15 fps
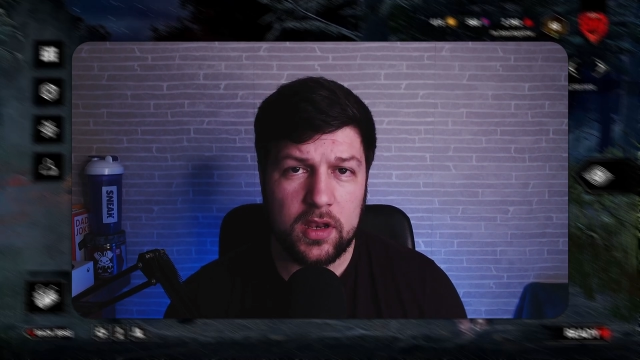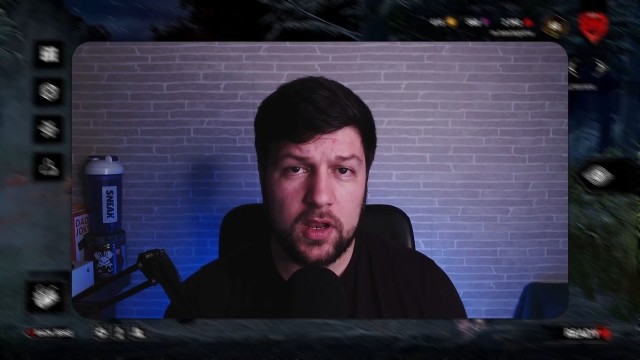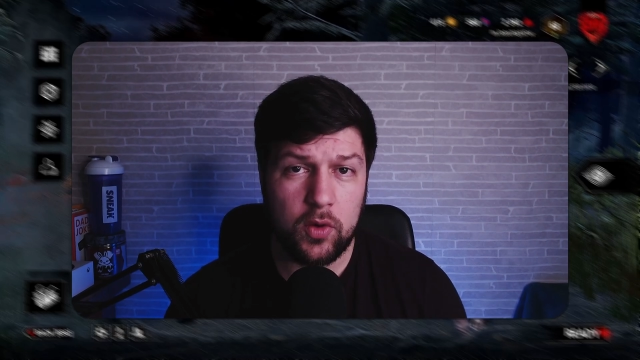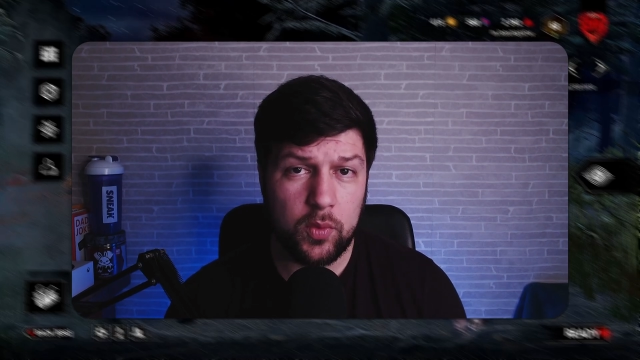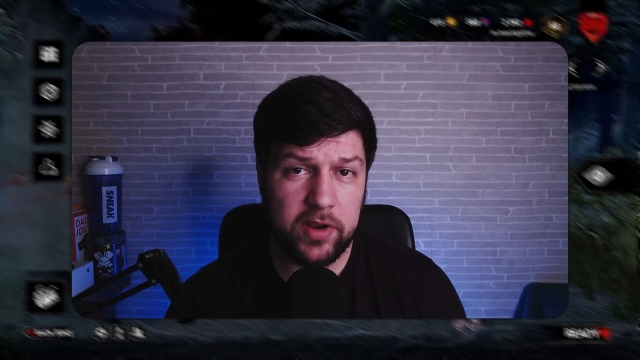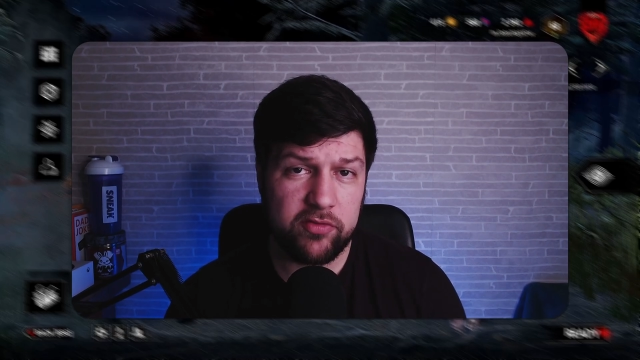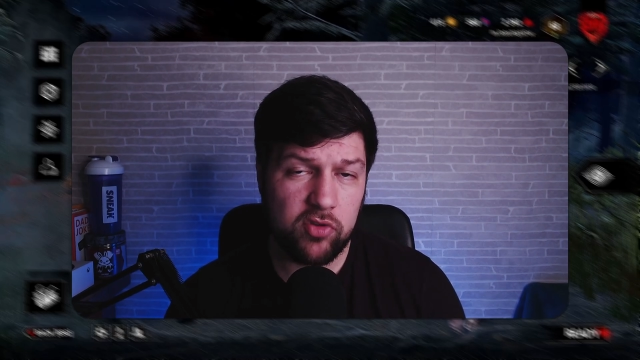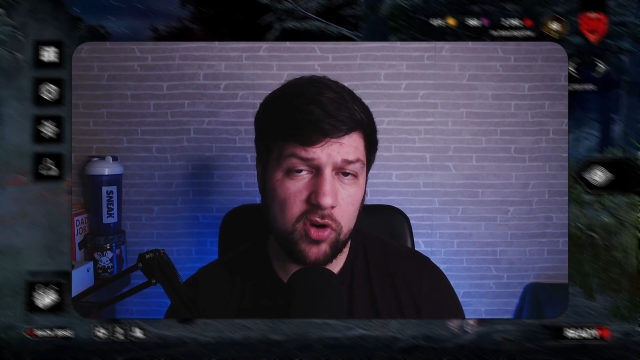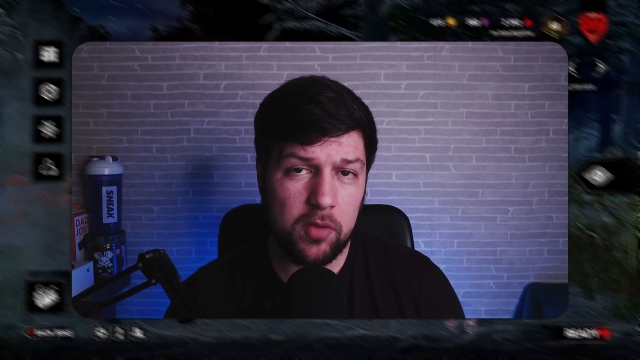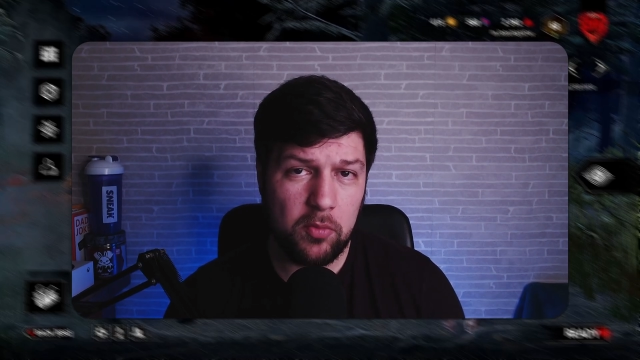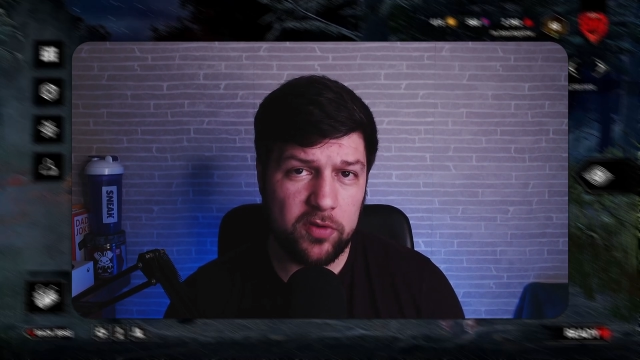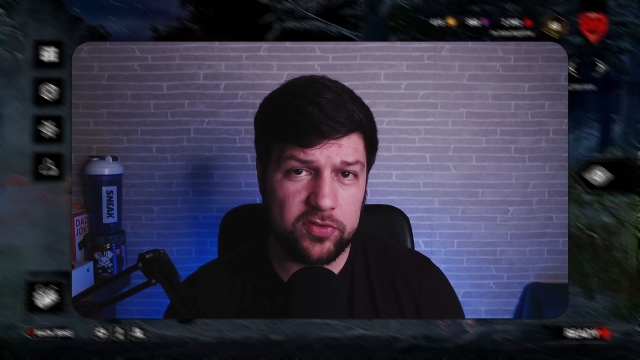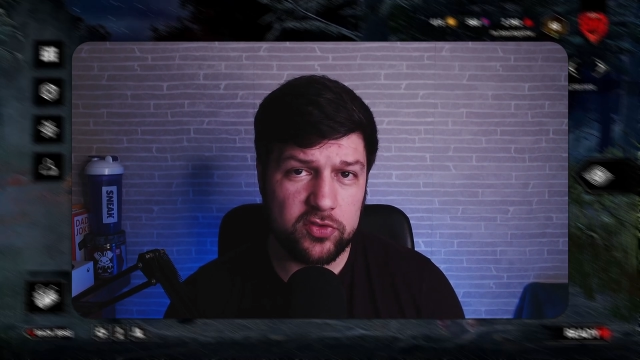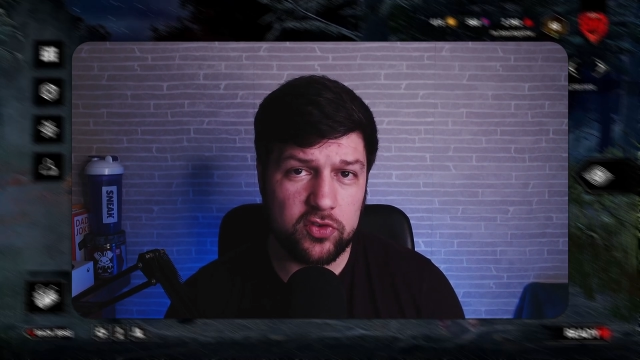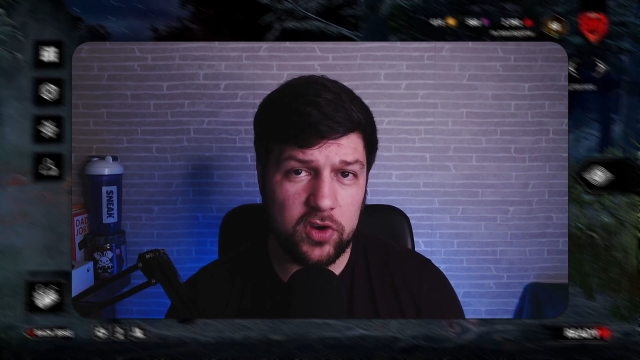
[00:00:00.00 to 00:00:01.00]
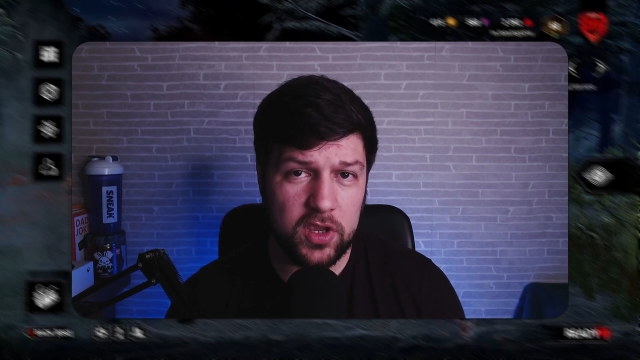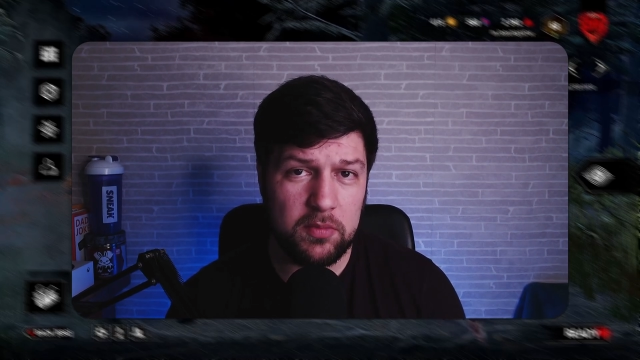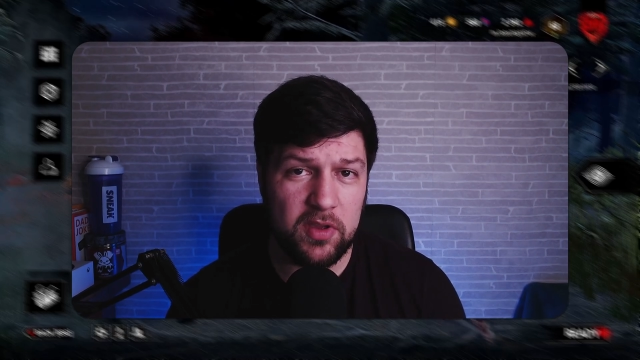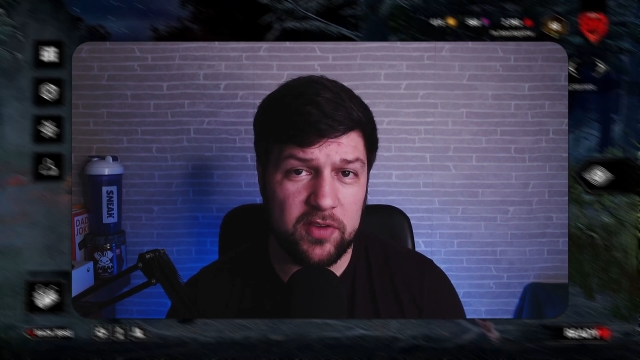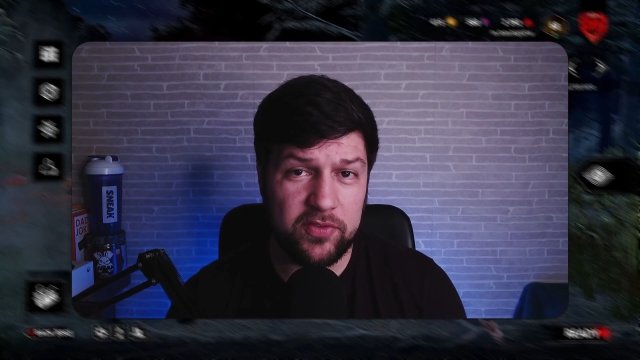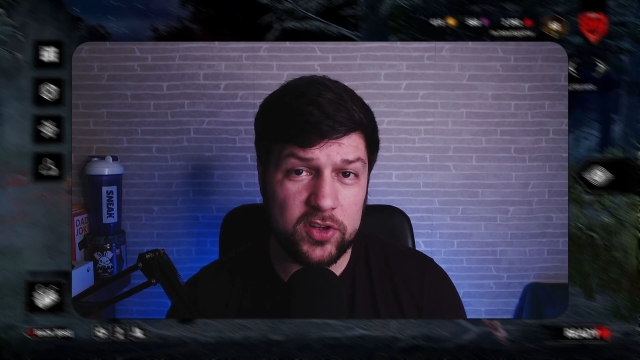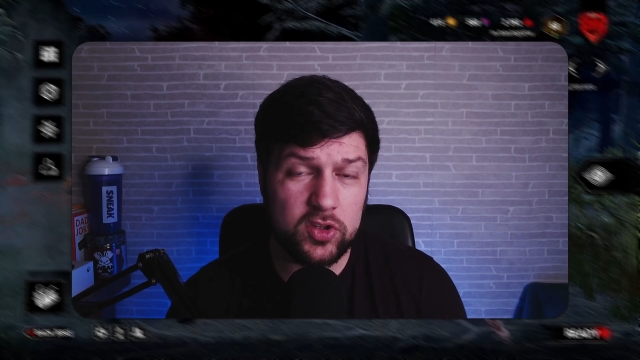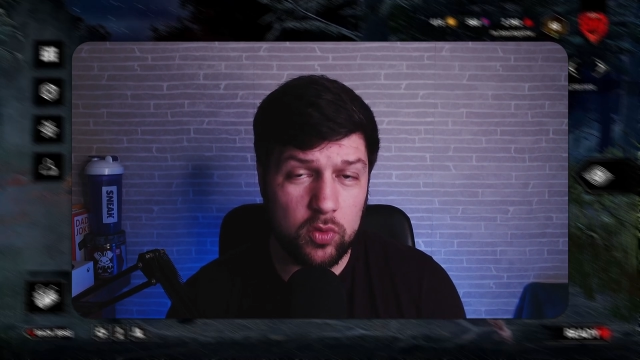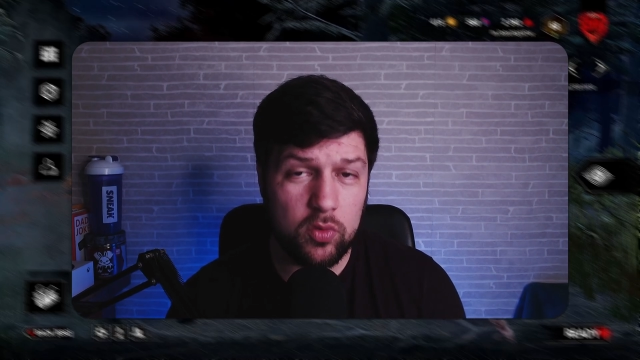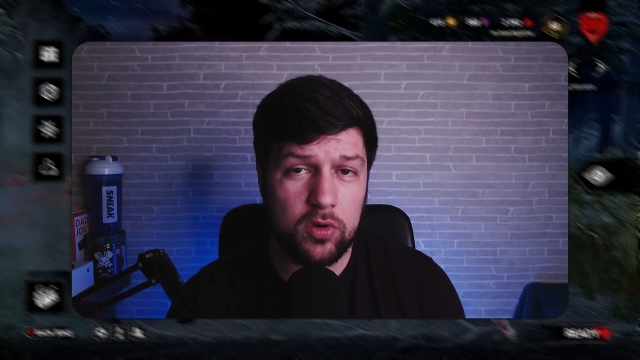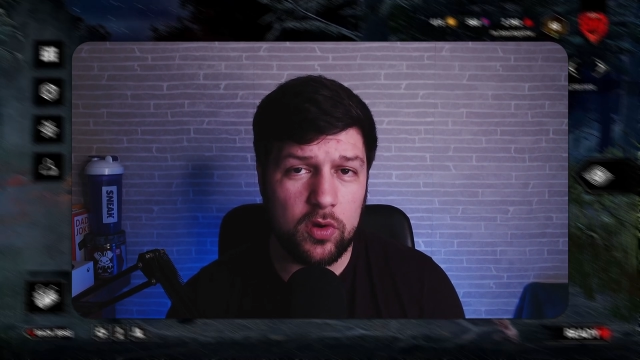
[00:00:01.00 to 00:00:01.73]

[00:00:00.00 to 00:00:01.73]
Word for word: Now, whenever I'm off stream, if I do